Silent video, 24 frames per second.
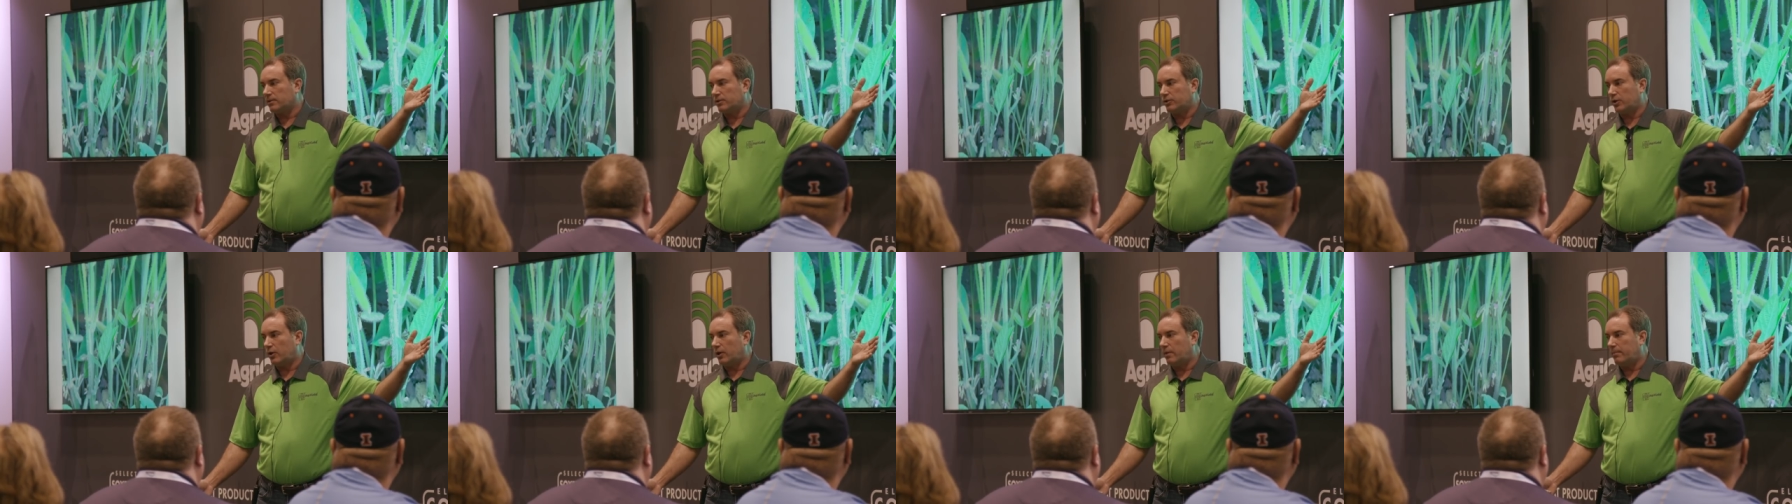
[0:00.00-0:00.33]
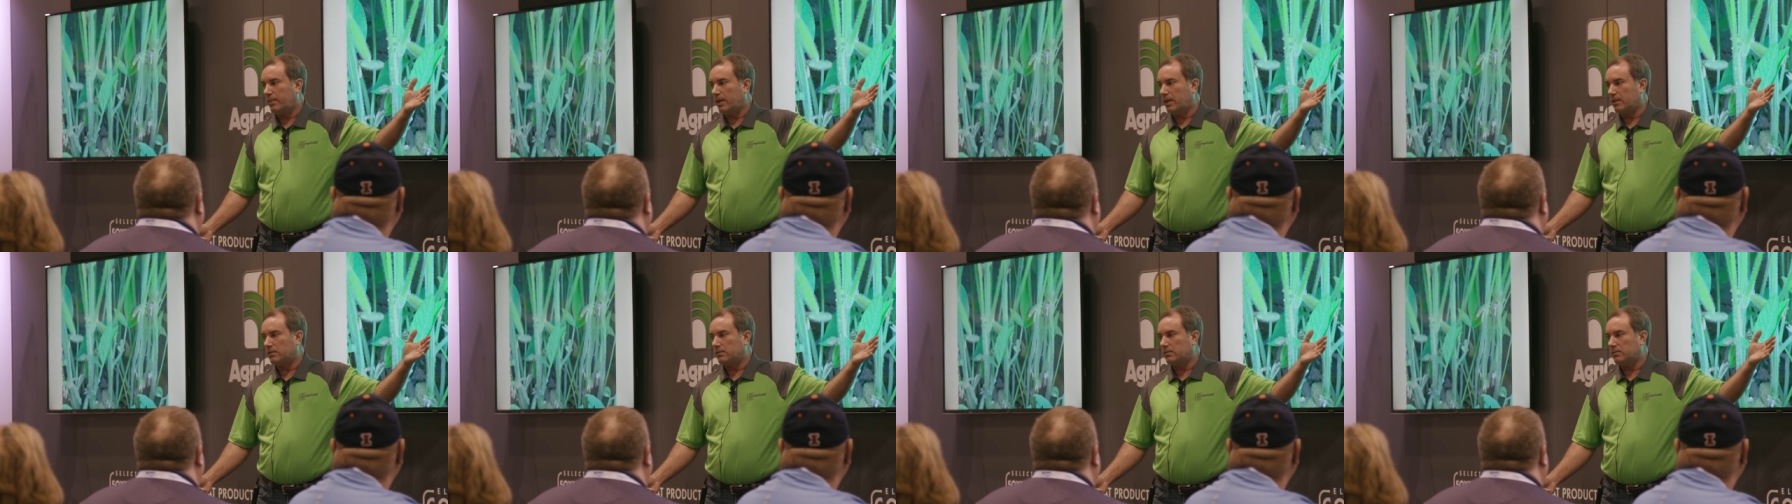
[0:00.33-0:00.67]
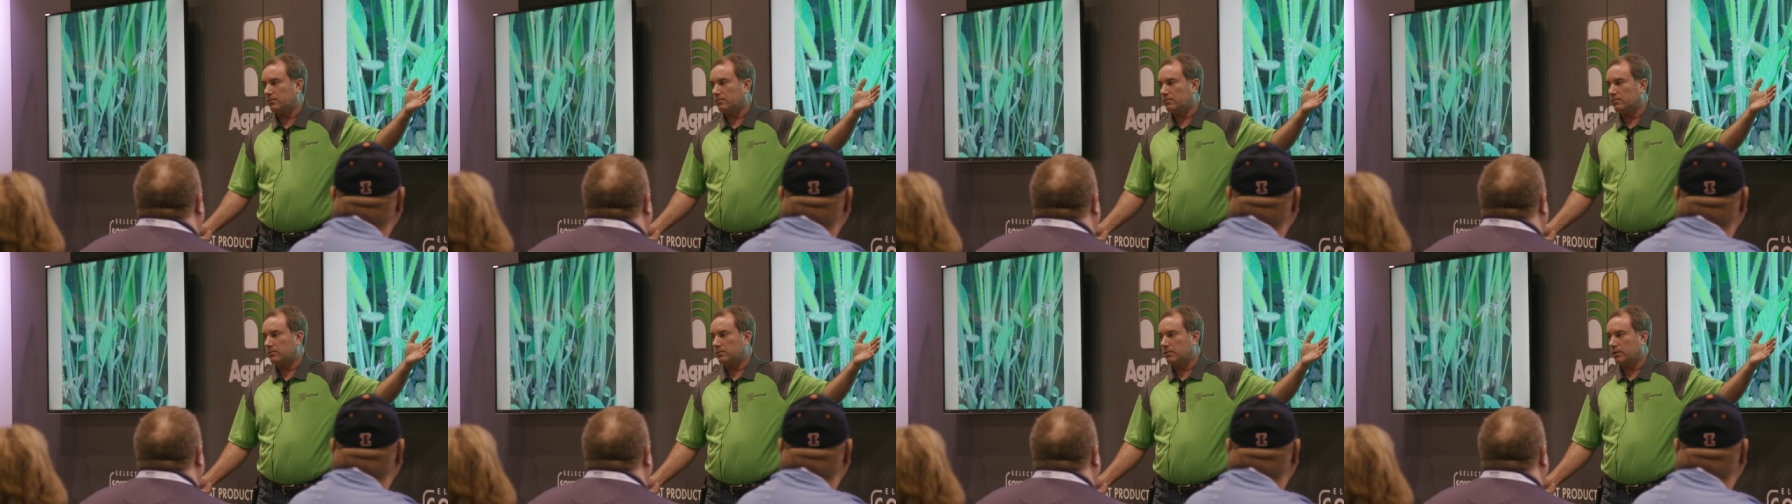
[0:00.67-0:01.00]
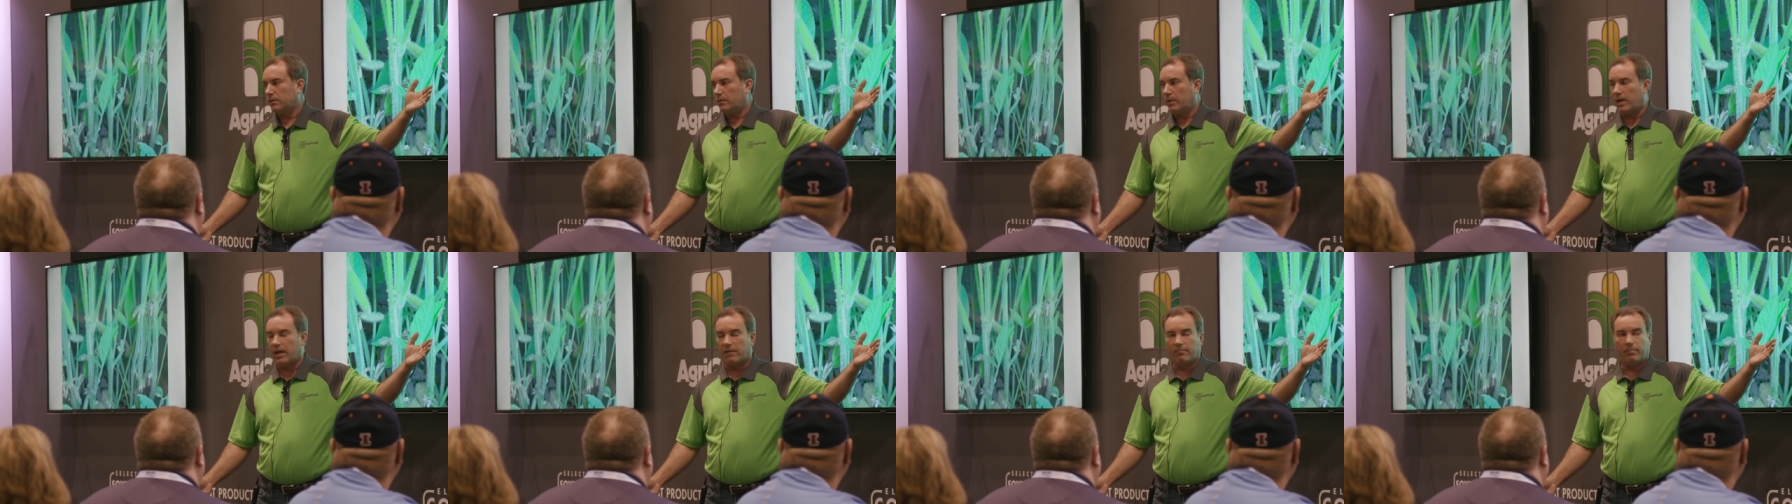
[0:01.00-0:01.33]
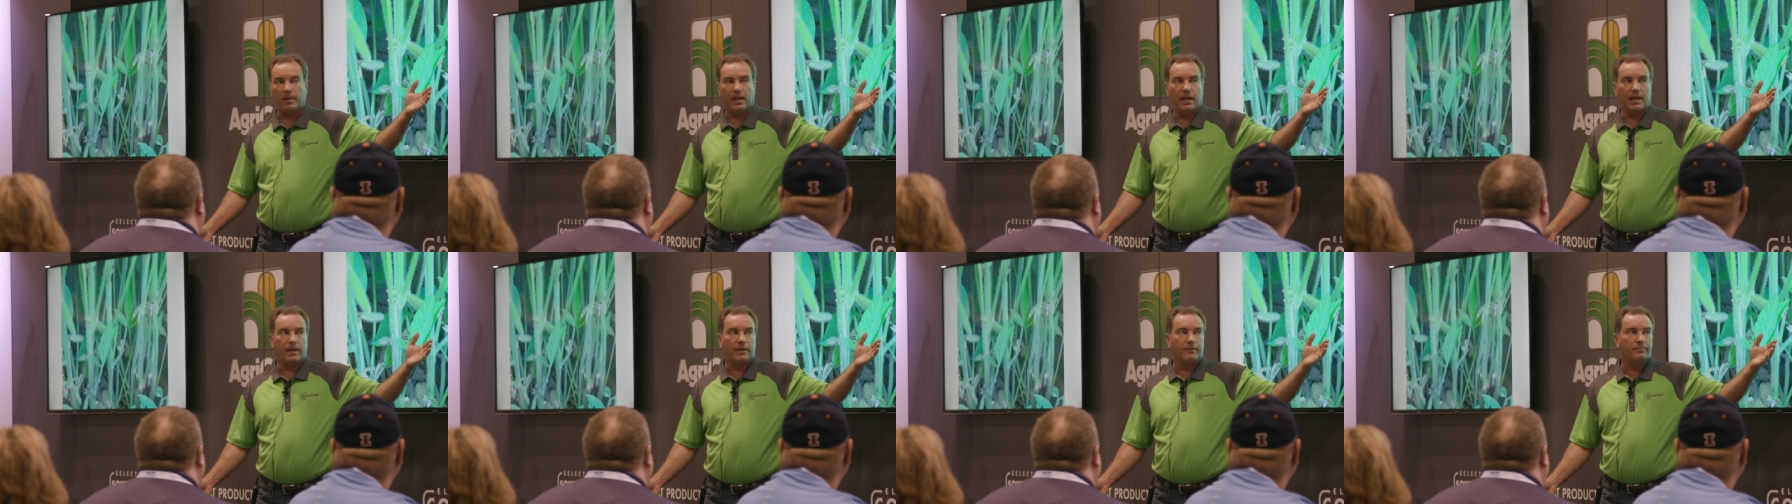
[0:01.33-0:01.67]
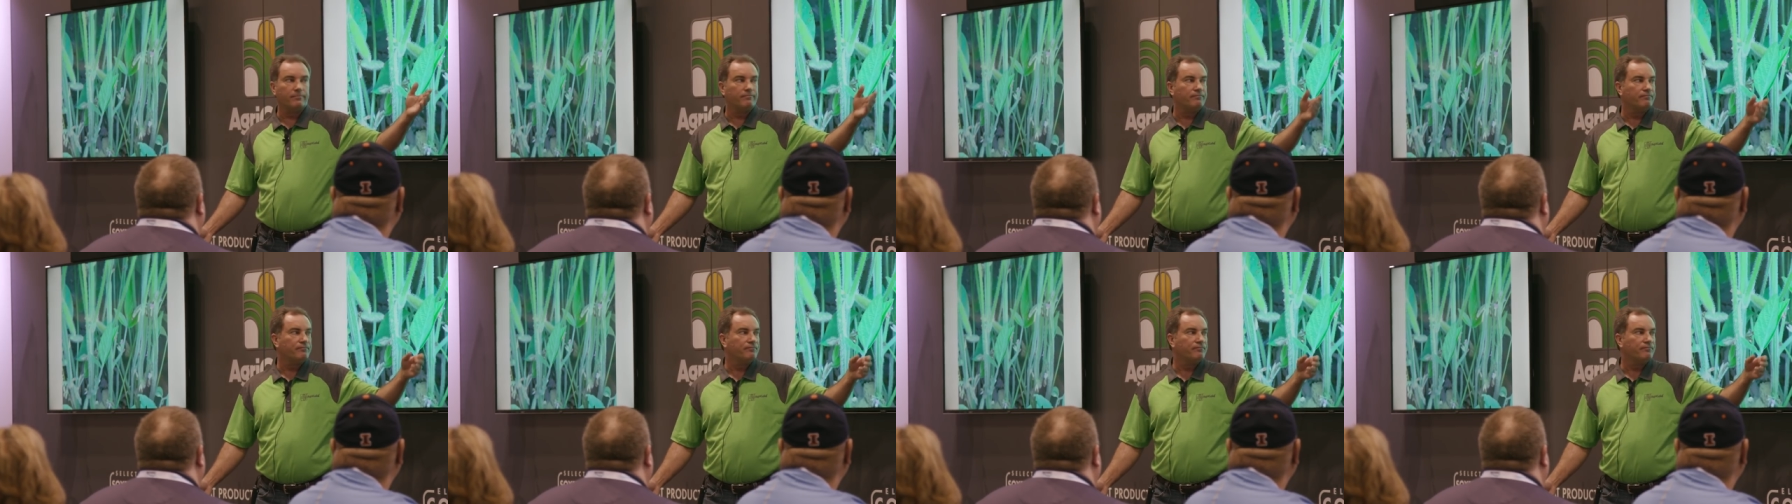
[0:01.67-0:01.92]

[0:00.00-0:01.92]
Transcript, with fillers: soybeans that we have planted.